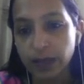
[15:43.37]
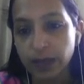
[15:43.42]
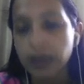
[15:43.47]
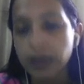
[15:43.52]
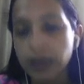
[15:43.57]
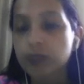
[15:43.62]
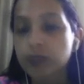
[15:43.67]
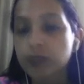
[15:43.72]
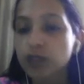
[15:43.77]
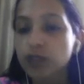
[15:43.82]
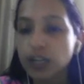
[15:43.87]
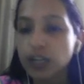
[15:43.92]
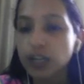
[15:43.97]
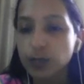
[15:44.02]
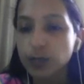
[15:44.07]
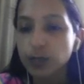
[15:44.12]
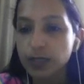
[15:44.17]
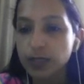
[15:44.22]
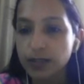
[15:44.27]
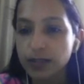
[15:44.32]
Such
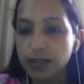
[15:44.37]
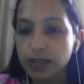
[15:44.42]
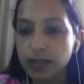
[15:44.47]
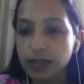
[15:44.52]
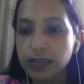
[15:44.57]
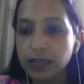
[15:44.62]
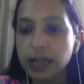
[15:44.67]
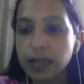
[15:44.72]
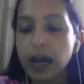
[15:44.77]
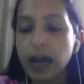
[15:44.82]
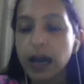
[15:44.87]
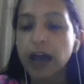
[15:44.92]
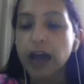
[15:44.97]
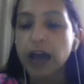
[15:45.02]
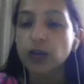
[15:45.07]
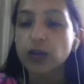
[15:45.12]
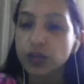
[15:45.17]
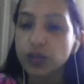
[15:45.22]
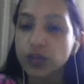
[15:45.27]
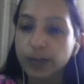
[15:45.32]
persons are
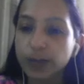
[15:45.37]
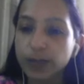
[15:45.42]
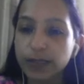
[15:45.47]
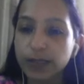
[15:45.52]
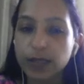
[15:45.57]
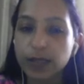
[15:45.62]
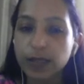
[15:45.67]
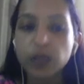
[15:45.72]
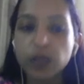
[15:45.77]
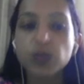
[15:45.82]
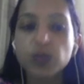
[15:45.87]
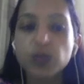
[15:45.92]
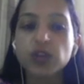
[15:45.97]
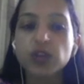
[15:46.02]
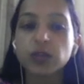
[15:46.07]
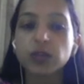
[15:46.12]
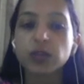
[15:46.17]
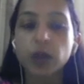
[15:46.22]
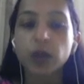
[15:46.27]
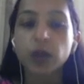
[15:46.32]
those persons which
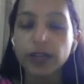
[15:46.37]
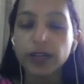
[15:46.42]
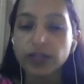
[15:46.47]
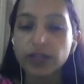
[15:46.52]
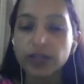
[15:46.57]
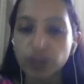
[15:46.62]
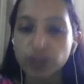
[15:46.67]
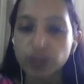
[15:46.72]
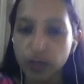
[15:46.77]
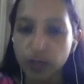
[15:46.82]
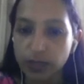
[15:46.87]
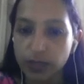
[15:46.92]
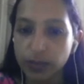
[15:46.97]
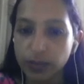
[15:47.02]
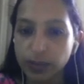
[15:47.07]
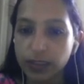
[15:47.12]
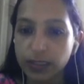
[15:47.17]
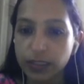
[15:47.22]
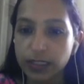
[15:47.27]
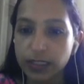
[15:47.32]
avoid
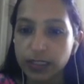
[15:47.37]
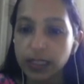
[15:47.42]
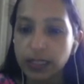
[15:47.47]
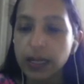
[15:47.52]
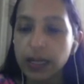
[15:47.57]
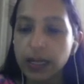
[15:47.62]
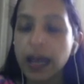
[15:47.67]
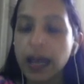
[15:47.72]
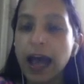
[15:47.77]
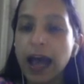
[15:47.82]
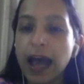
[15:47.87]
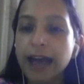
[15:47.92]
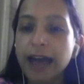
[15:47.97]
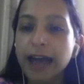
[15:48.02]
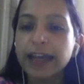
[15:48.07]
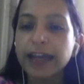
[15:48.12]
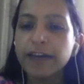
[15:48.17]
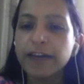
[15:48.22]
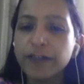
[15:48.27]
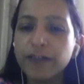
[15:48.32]
responsibility, and
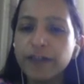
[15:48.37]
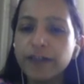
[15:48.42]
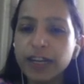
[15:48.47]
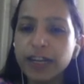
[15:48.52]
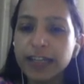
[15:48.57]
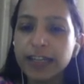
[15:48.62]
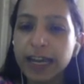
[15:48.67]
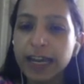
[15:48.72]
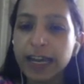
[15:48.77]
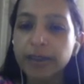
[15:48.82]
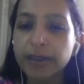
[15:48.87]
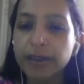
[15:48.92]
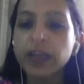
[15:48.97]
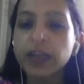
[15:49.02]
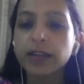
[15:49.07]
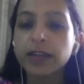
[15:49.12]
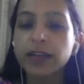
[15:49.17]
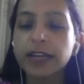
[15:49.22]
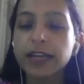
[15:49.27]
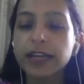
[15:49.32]
every time
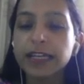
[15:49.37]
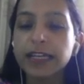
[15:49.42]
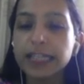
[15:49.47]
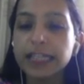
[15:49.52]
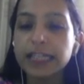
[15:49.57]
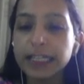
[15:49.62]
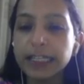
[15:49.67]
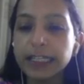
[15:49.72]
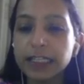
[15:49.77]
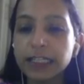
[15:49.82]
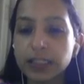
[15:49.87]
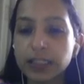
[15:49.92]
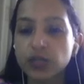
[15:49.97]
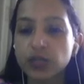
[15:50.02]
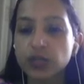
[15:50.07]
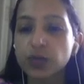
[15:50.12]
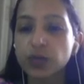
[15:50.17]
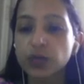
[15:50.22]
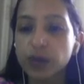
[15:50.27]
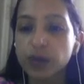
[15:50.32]
they need
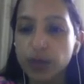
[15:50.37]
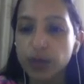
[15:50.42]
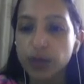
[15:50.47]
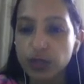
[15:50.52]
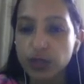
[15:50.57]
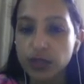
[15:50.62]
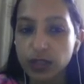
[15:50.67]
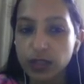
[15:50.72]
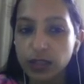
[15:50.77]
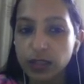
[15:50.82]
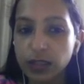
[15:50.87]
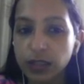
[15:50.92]
supervision,